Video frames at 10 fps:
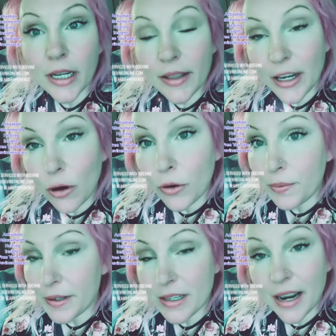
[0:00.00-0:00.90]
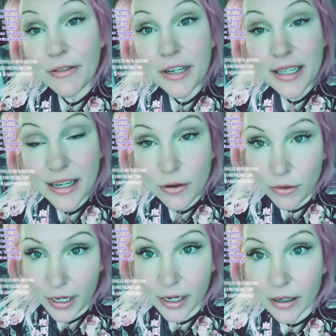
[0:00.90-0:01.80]
that opens every single
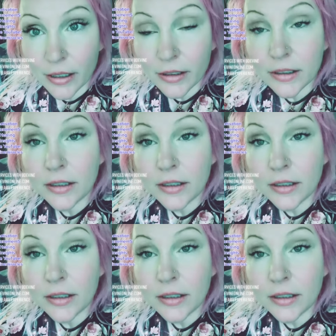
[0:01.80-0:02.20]
year,